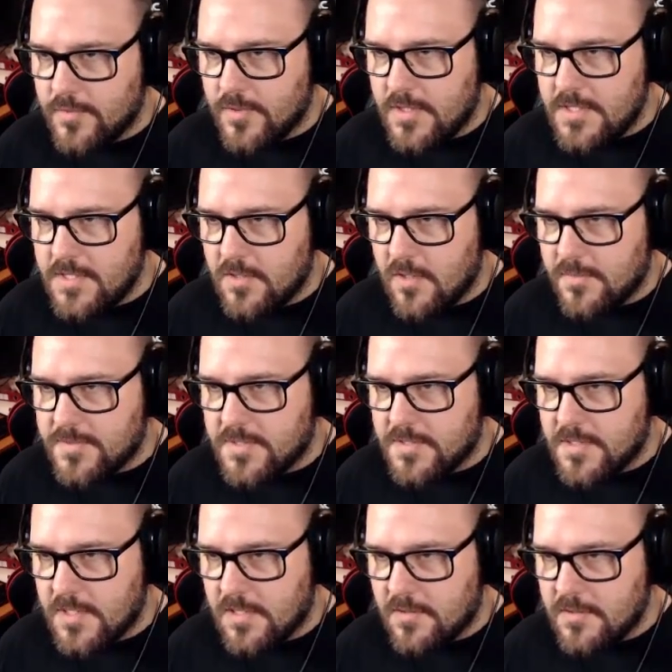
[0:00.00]
Do I need to go
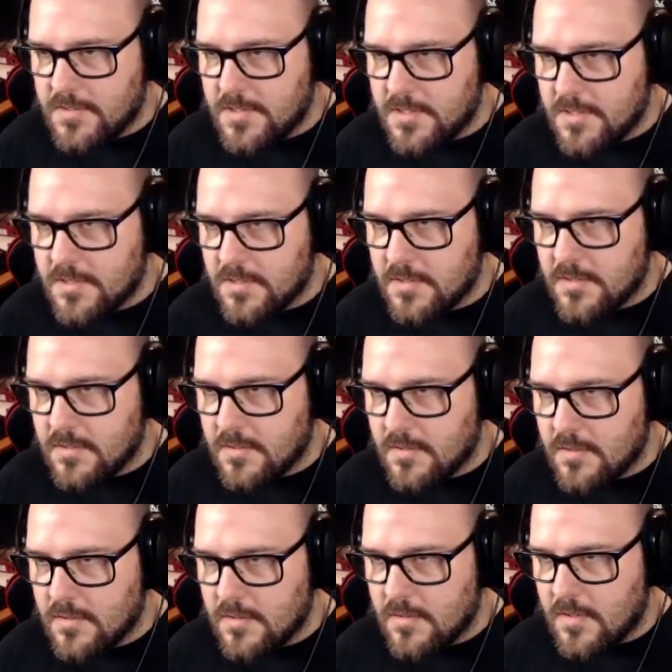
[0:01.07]
upstairs?
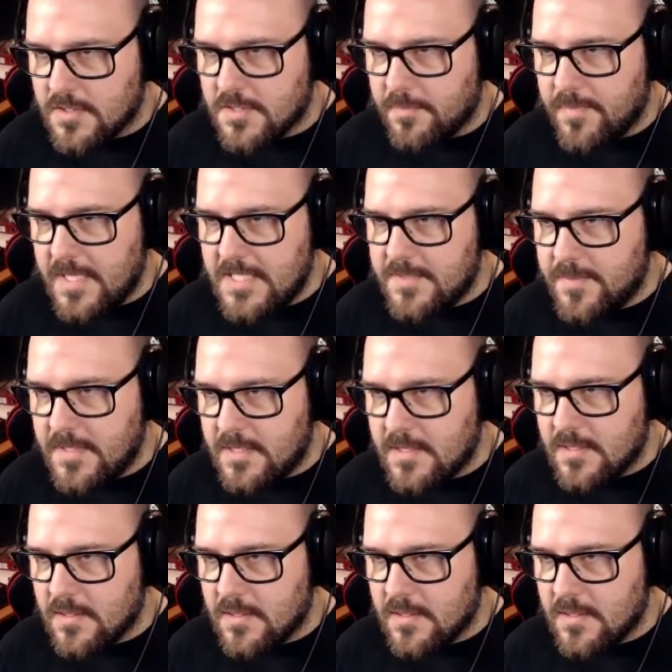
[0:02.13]
There's a basement?